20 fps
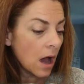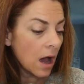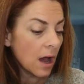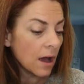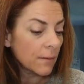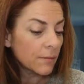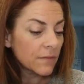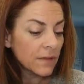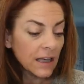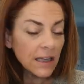
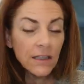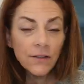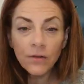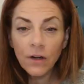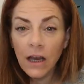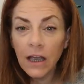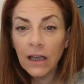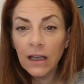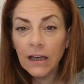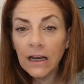Um, thanks
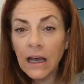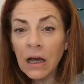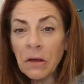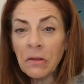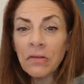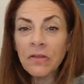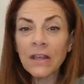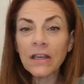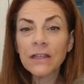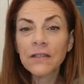for hanging
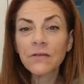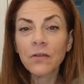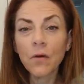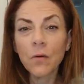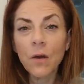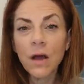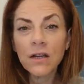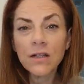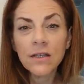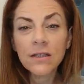out. Thanks
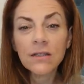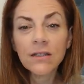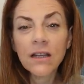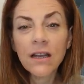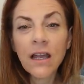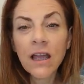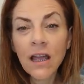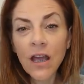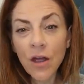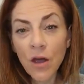for watching
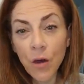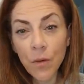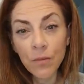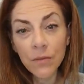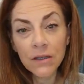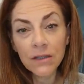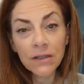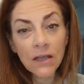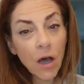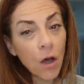today. I
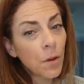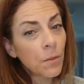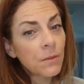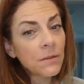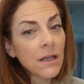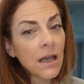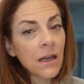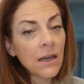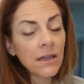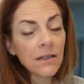hope this
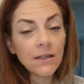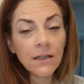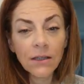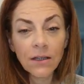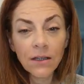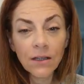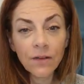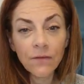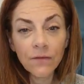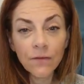helped and it
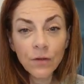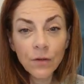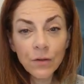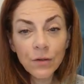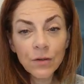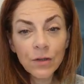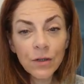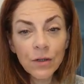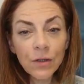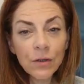didn't
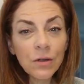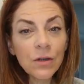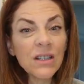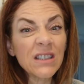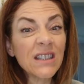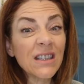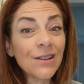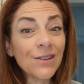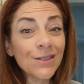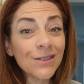confuse you
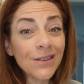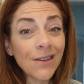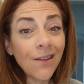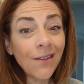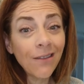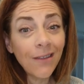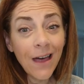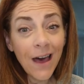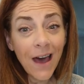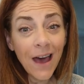because there is a
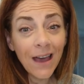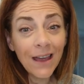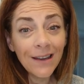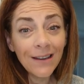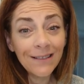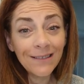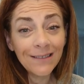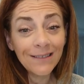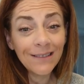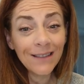
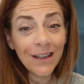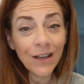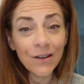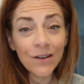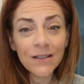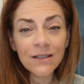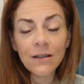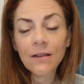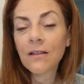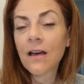lot.
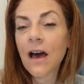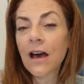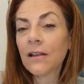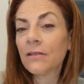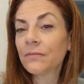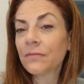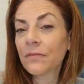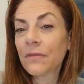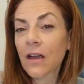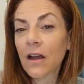There is a
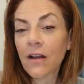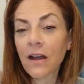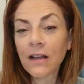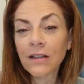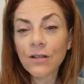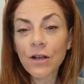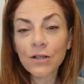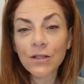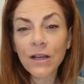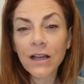lot. All
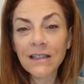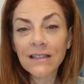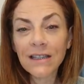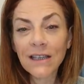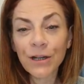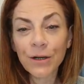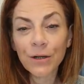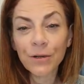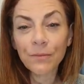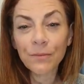right, talk to you guys
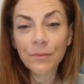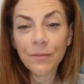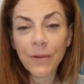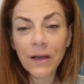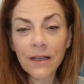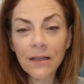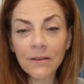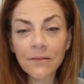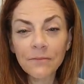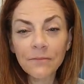later.
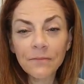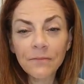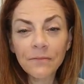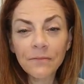Bye.